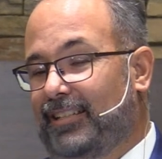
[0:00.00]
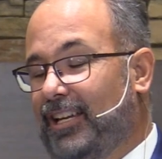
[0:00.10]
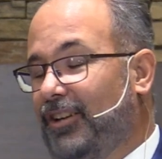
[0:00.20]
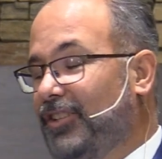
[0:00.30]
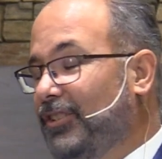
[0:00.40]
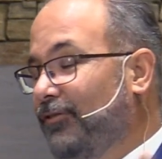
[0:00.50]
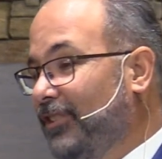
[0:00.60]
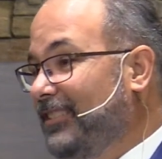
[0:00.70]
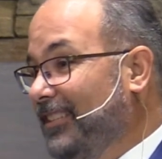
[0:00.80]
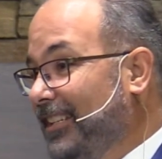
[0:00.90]
town, it's a
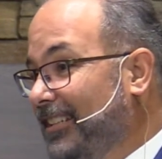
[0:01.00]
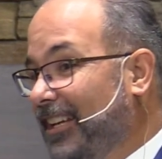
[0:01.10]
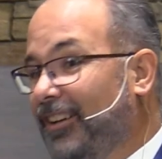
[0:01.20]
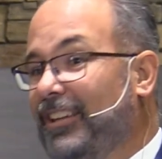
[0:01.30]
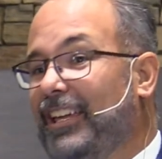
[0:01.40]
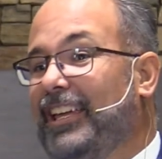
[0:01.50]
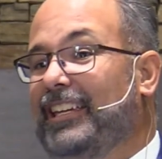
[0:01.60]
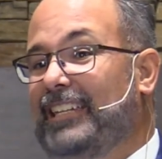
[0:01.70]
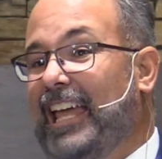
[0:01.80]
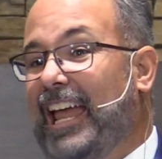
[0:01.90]
Philistine town.
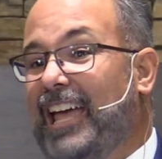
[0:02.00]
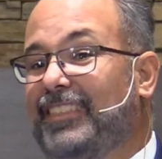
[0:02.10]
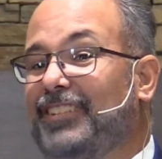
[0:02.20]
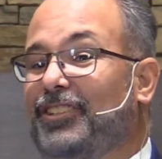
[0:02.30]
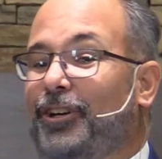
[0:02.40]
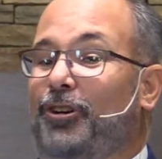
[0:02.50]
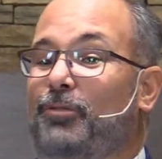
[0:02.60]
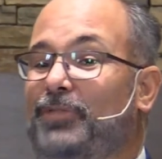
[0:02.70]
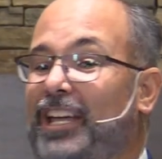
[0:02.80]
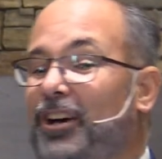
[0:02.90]
Gath is the
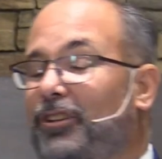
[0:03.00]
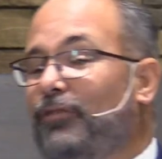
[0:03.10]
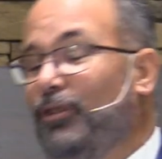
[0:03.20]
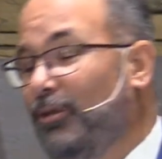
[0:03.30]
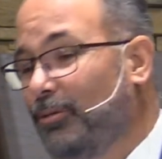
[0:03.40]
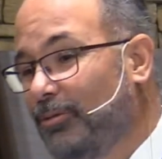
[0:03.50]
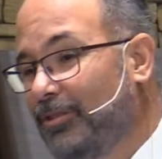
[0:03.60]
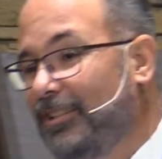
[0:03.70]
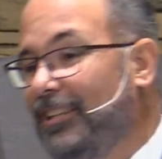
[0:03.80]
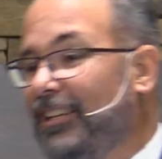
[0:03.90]
hometown of who?
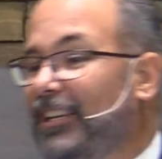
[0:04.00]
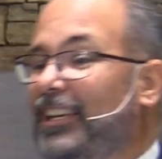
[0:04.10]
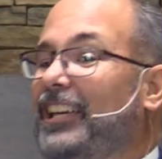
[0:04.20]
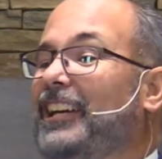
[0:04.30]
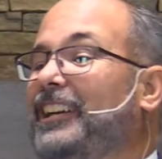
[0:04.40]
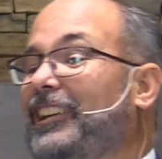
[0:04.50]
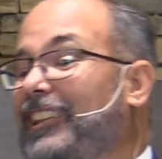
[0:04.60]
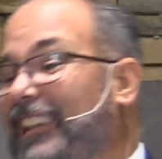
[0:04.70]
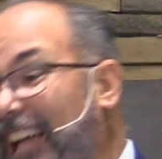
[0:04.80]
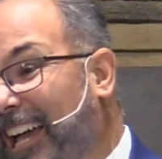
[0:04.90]

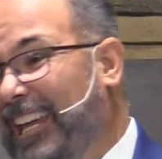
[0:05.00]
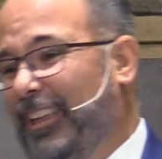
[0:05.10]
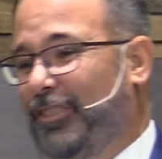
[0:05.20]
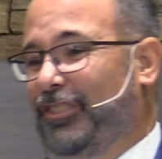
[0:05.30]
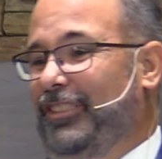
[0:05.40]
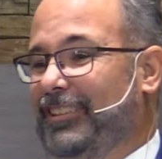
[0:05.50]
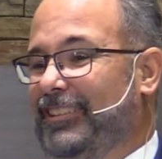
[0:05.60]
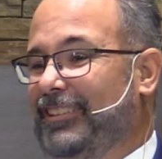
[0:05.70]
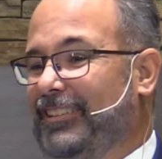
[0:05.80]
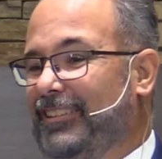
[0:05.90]
Goliath.
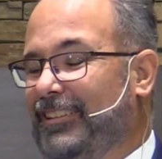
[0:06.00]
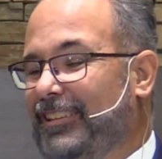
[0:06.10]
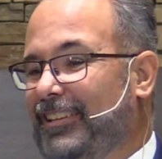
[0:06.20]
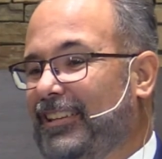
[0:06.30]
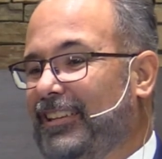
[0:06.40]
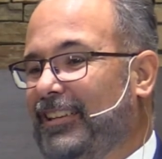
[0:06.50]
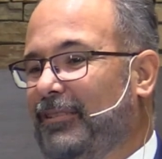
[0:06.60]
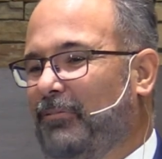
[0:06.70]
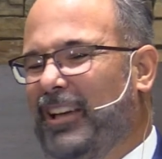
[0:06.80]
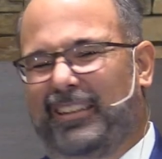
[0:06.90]

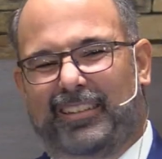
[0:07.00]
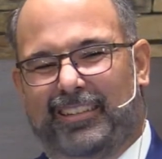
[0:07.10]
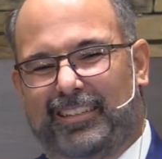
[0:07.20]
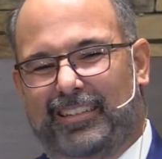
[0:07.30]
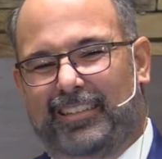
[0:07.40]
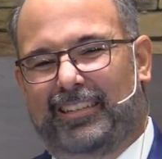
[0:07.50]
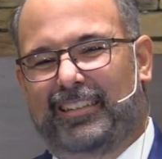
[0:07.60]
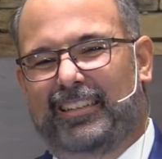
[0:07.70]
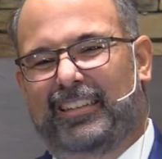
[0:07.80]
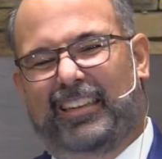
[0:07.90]
What?
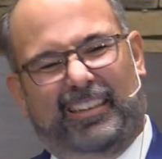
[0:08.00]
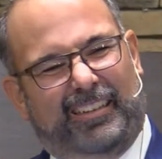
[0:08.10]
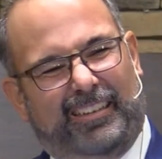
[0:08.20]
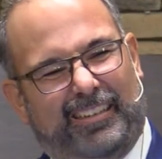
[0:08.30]
Huh?